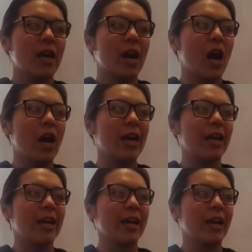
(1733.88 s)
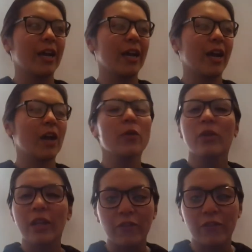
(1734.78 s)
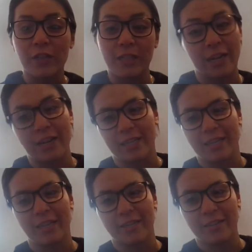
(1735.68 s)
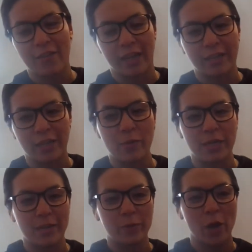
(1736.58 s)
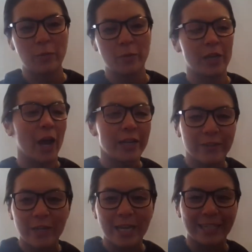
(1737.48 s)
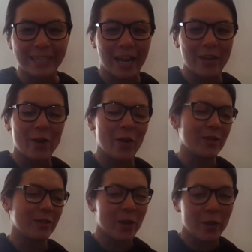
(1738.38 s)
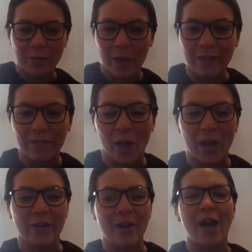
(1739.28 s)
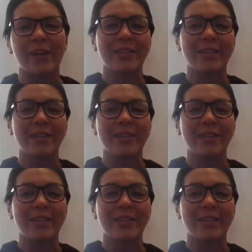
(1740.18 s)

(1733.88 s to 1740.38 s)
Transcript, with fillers: I I don't love the seriousness of academia sometimes. I, I definitely understand, you know, there's lots of money flying around.